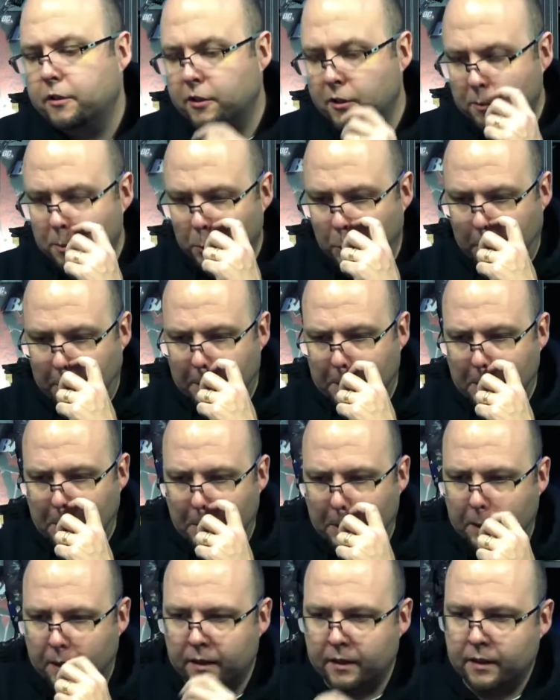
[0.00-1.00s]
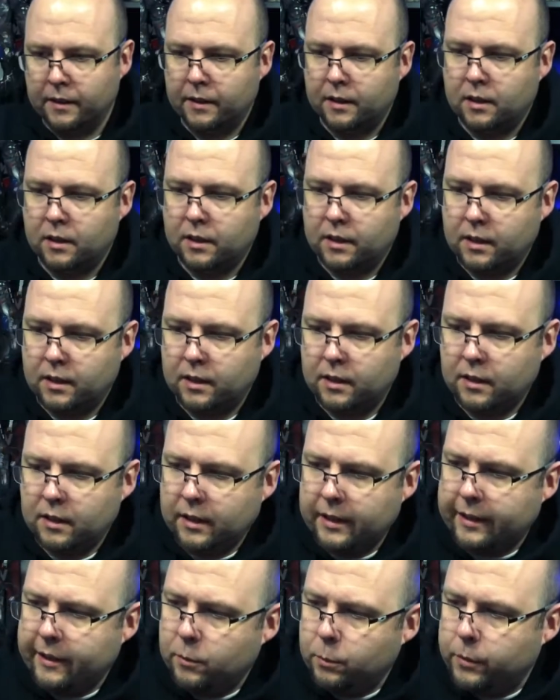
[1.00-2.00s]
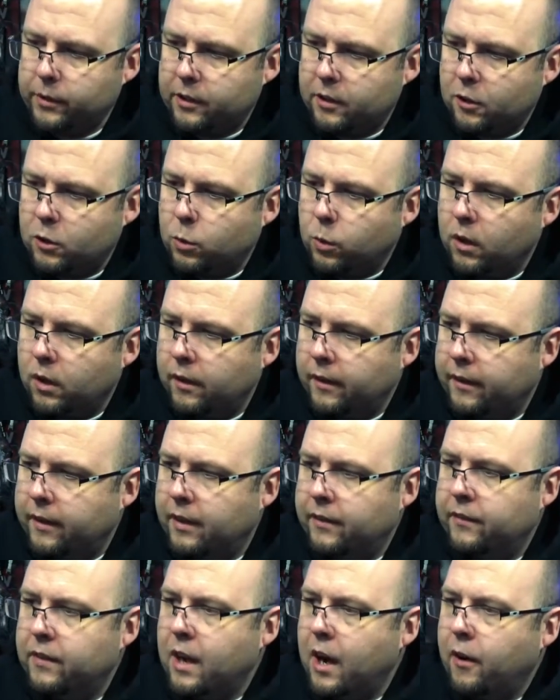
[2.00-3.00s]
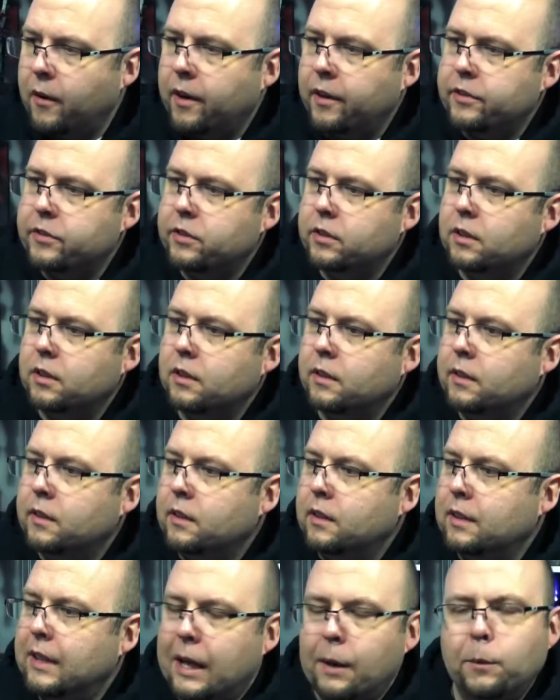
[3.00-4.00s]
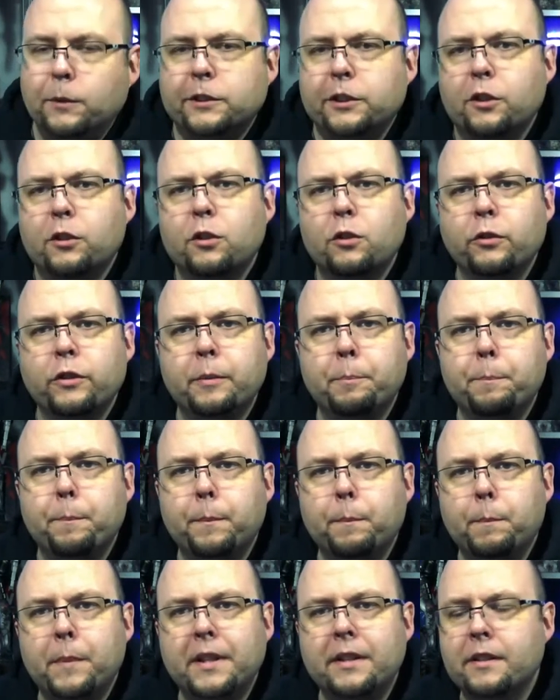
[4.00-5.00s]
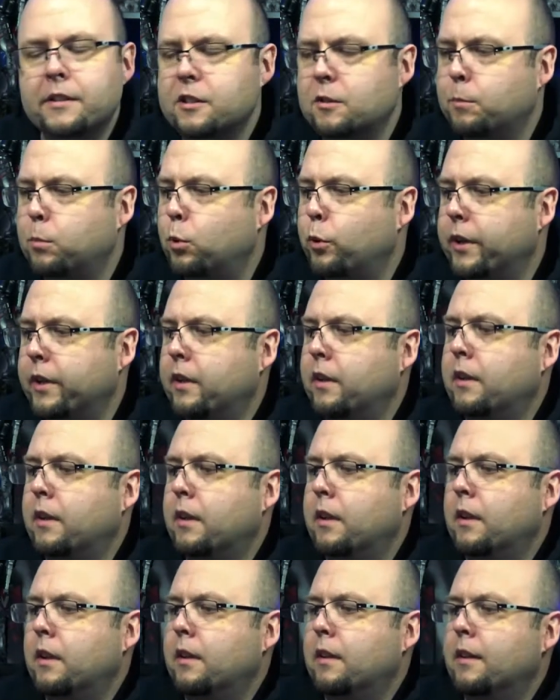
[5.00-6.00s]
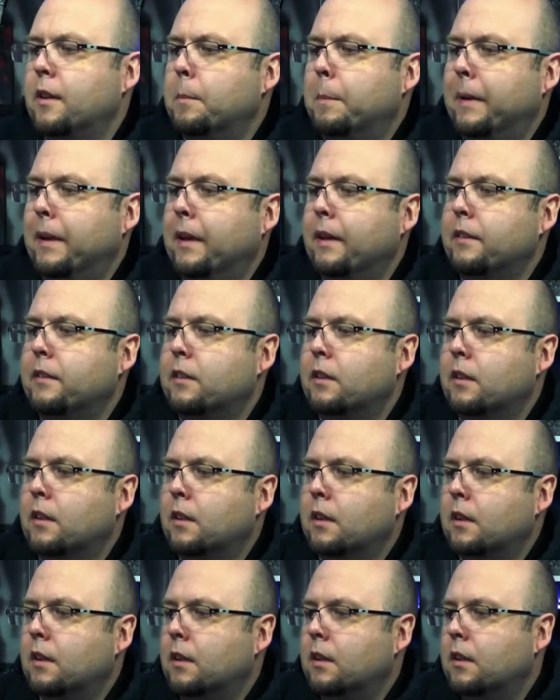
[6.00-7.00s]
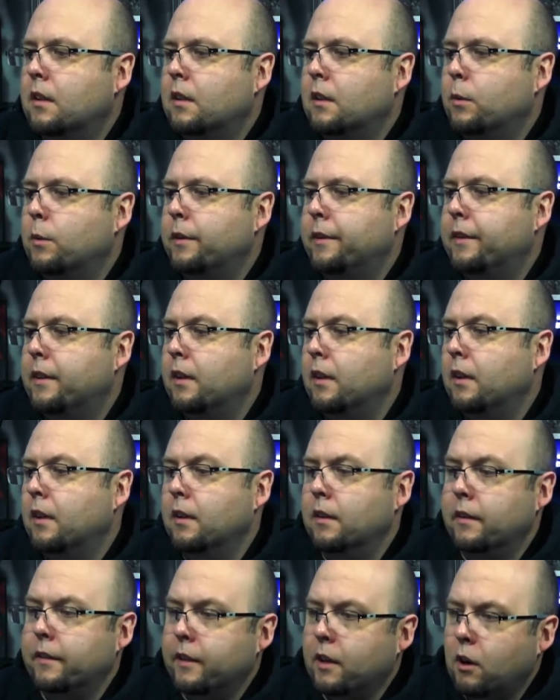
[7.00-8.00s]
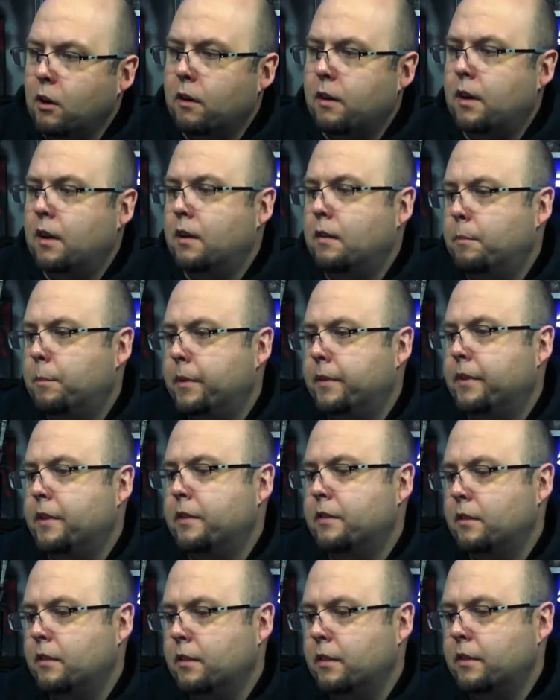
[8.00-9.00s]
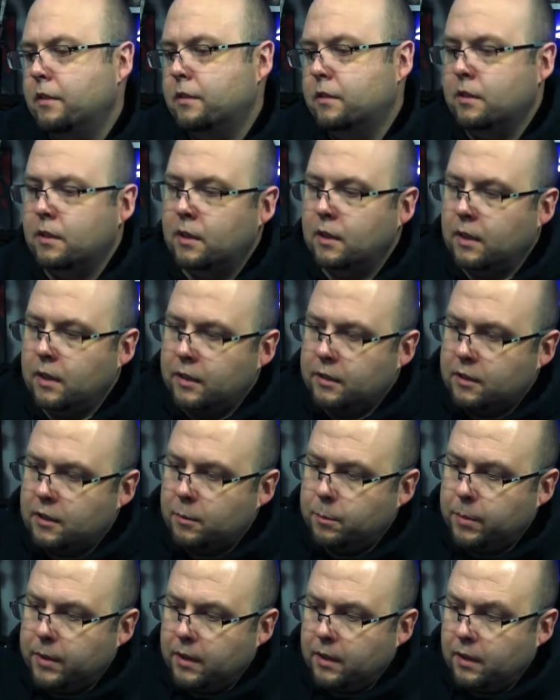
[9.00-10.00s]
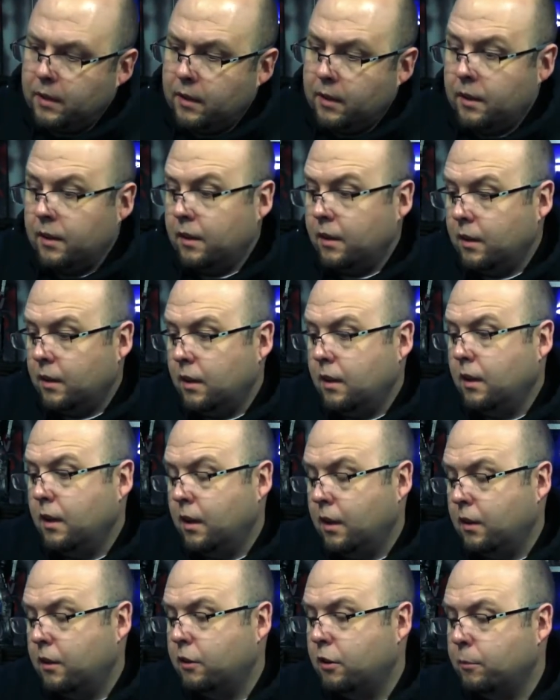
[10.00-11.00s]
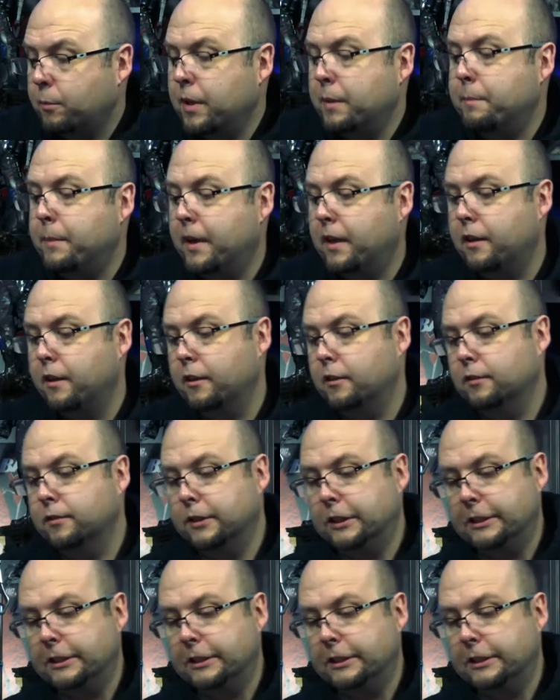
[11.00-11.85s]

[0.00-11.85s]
She's pretty good. In line with the quality of Garrus. I was a little bit disappointed in the paint with Liara, but this looks to be a little bit better.